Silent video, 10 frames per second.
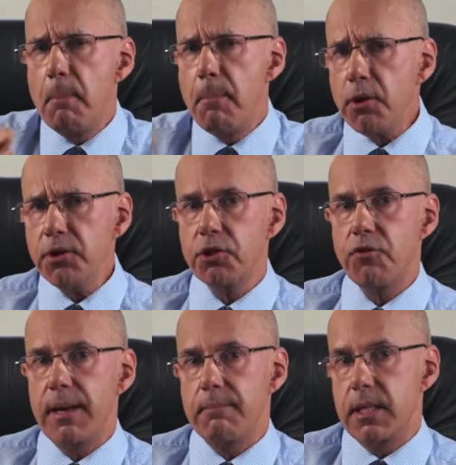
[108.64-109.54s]
Modern
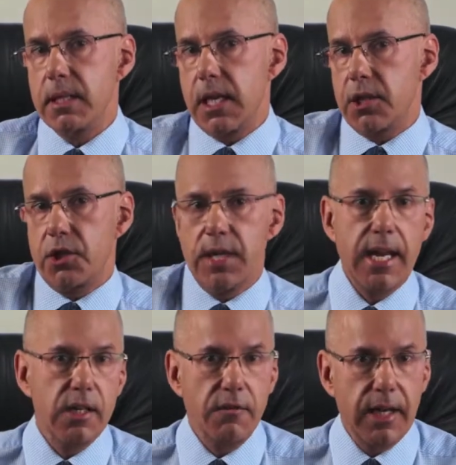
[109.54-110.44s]
treatments such as
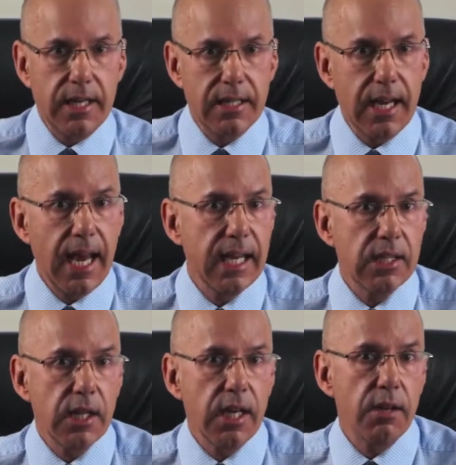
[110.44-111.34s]
endovenous
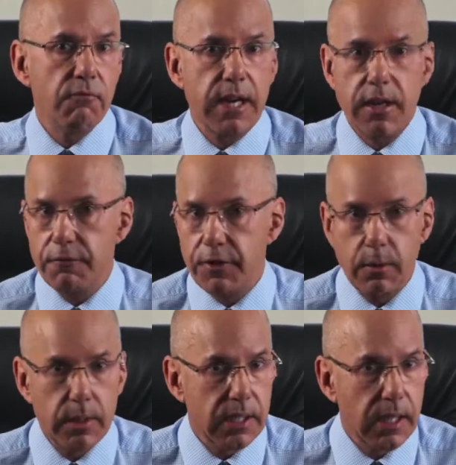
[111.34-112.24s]
laser,
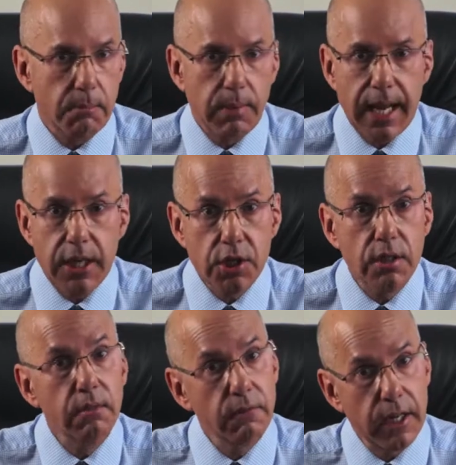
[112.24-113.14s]
radiofrequency
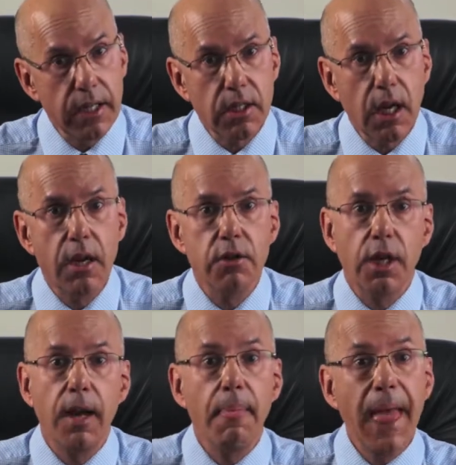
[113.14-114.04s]
ablation, venous
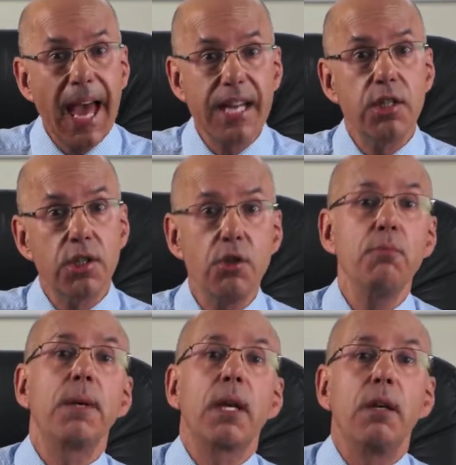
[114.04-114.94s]
closure, and
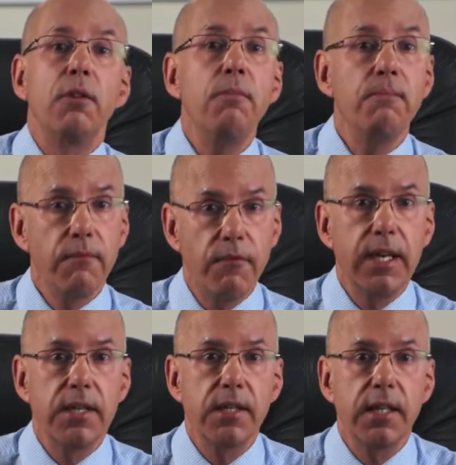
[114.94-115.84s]
superglue,
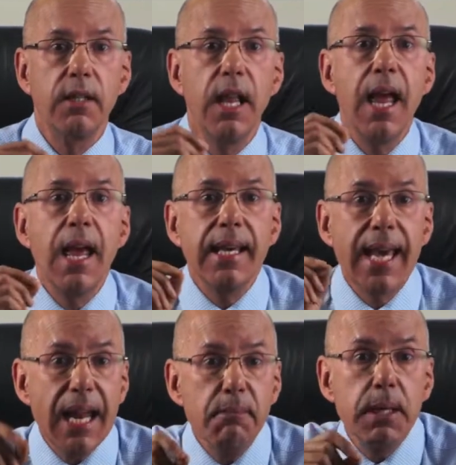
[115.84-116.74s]
VenaSeal,
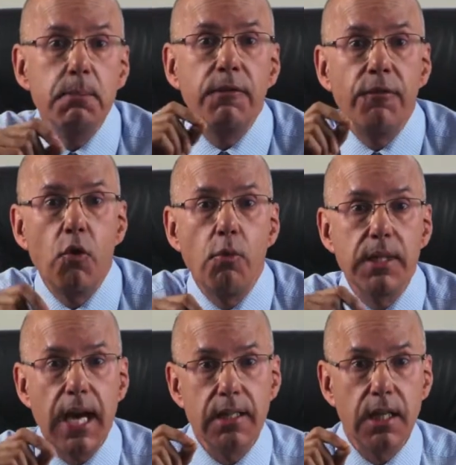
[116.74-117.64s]
can be performed
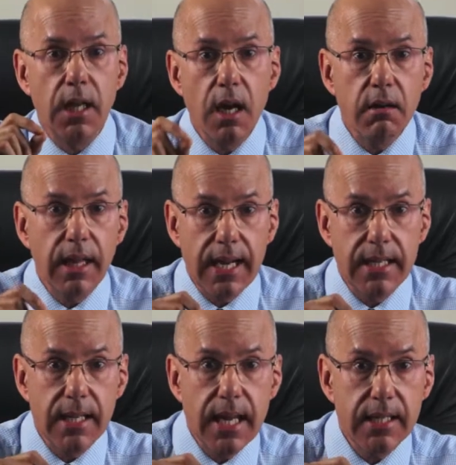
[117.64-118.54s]
under local
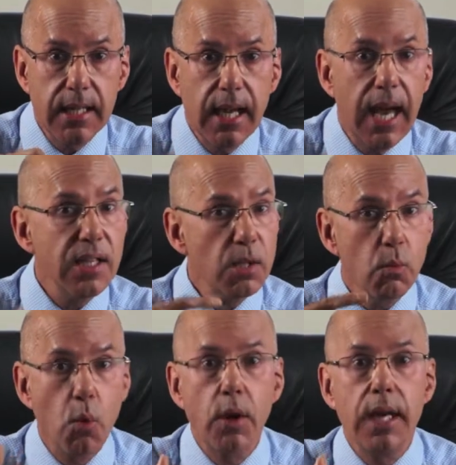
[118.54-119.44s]
anaesthetic as a
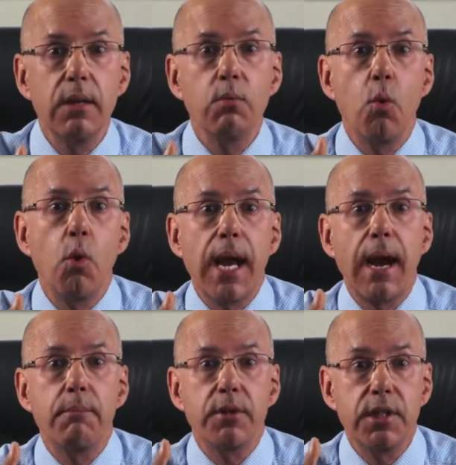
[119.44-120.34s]
walk-in,
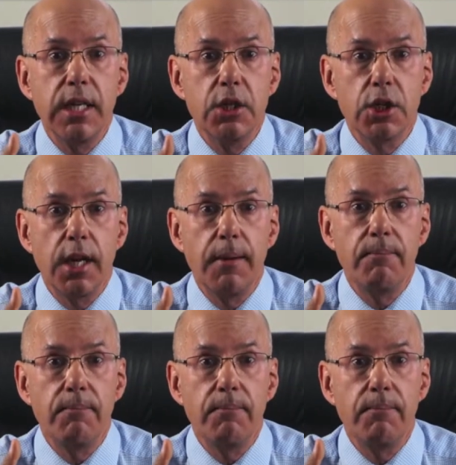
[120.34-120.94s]
walk-out procedure.